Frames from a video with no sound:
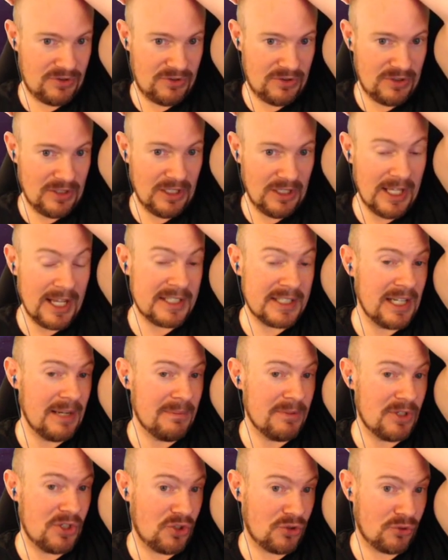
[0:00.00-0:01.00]
a lot of
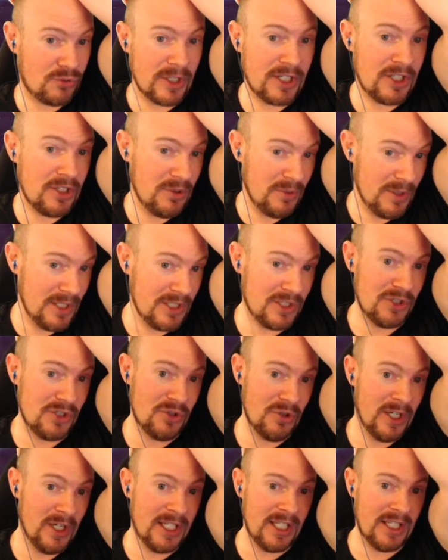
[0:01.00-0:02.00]
times trick you into
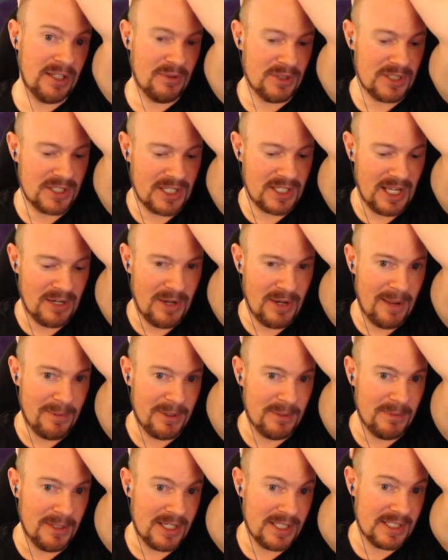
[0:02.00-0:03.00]
joining, which is kind of what happened
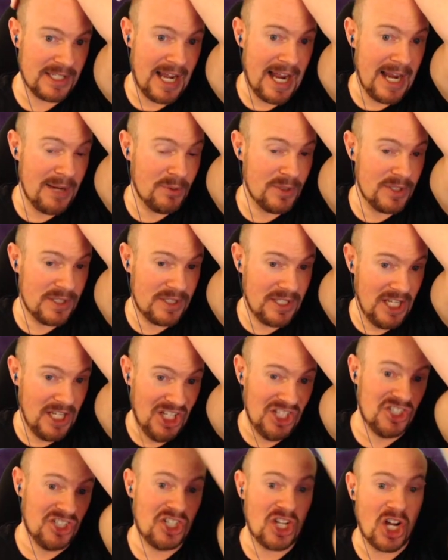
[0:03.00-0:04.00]
to me because I was
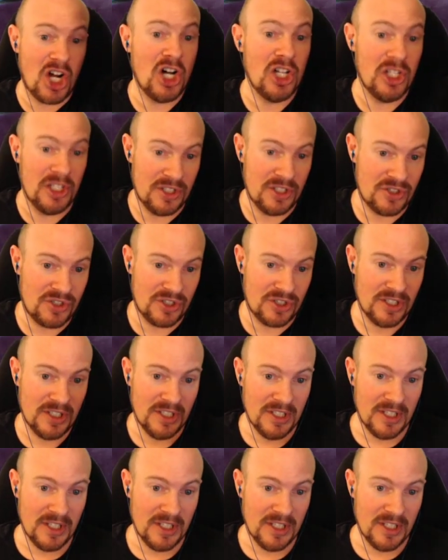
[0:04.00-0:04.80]
in college